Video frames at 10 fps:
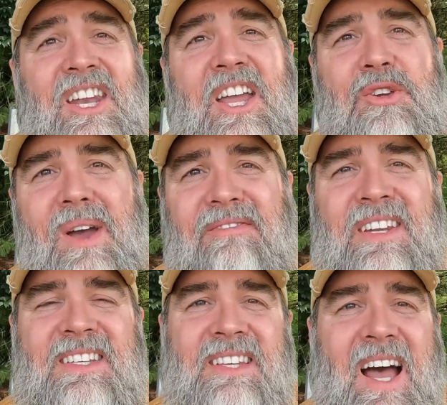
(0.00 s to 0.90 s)
Now you have
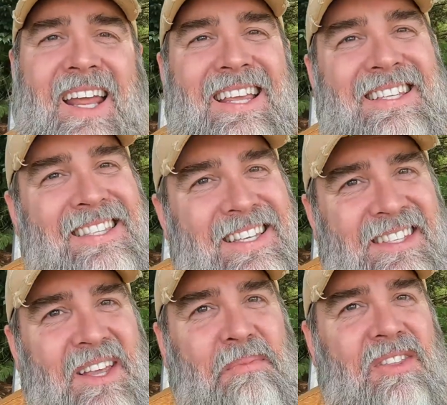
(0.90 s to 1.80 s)
to decide, is
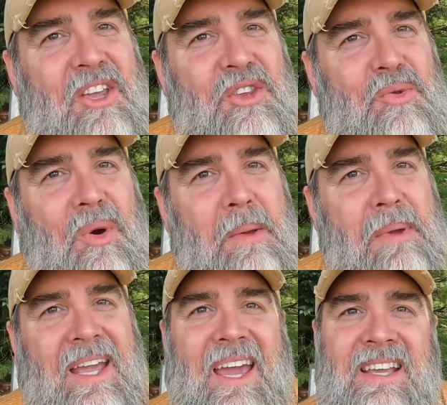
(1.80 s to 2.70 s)
this something that you want to
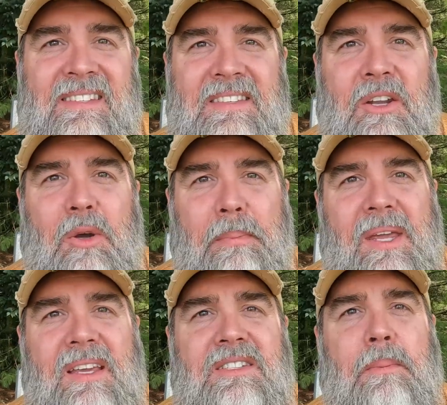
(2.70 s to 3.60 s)
make a
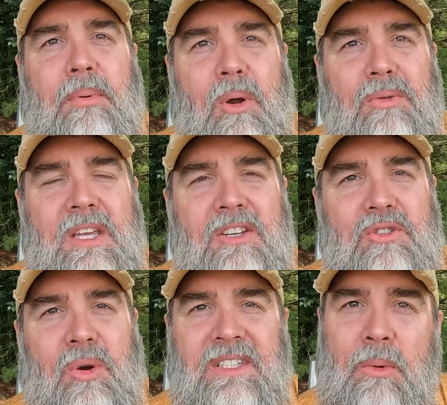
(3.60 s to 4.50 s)
centerpiece protein
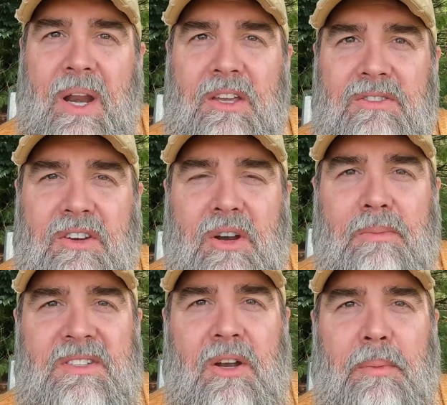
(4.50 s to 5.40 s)
choice? Now when I use the
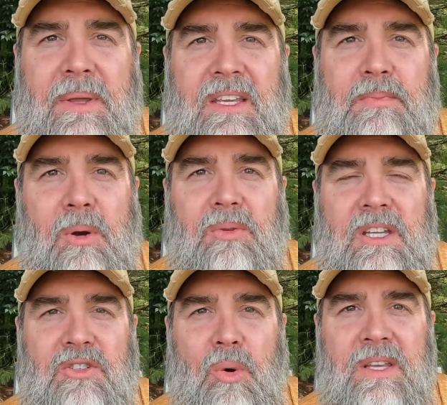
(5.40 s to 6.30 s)
term centerpiece
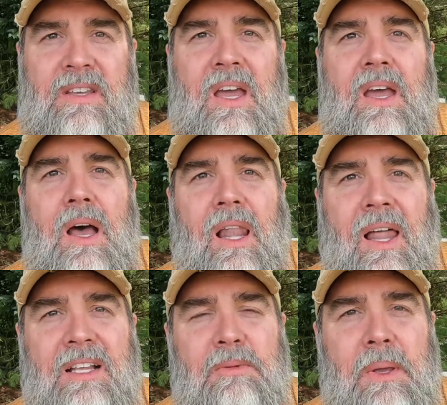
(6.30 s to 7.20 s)
protein choice,
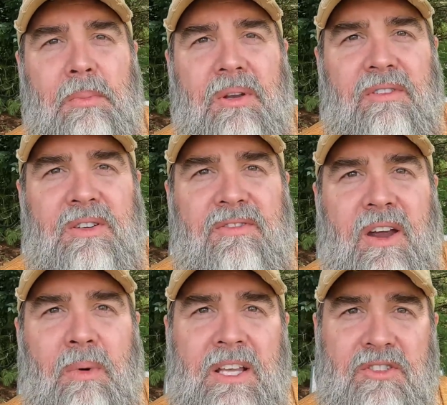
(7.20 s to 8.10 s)
lots of people
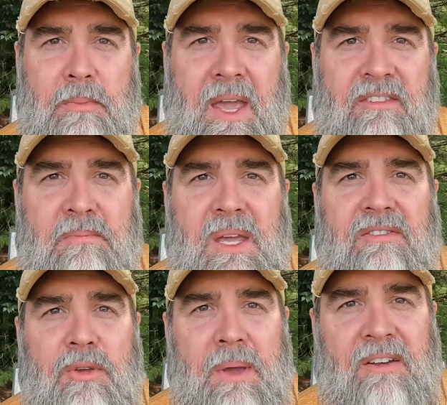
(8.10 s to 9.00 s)
diversify, right? So you may have
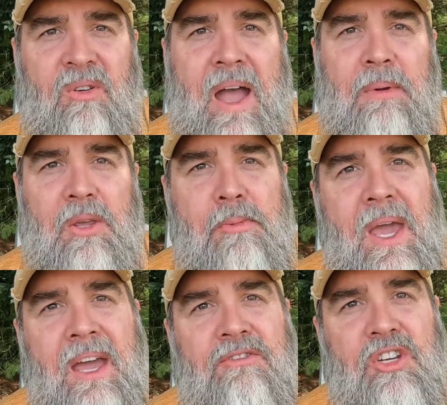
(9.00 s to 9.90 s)
beef, you may have rabbit, you
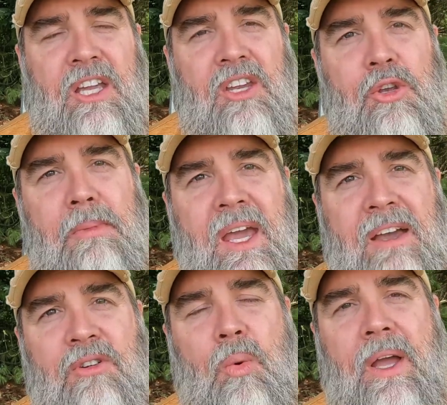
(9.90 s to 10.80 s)
may have chicken, you may
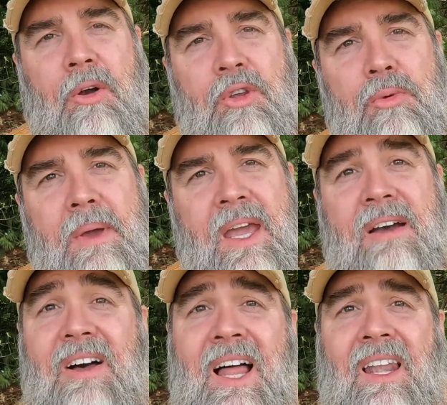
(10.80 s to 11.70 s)
have quail, you may
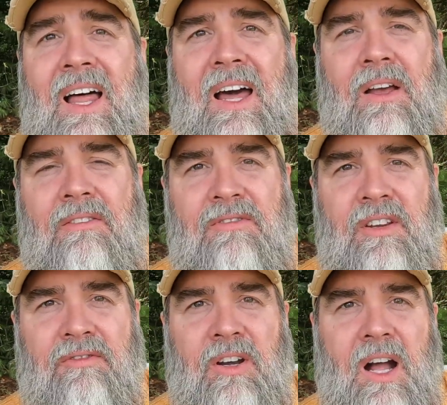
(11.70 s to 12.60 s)
have a lot of
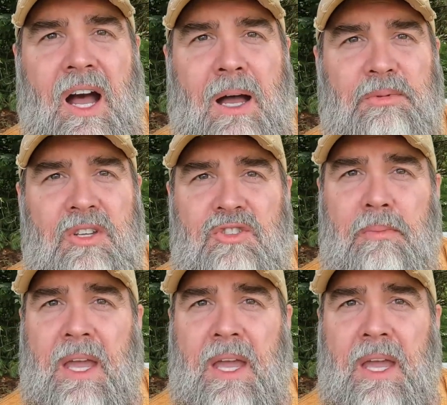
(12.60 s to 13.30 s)
different options.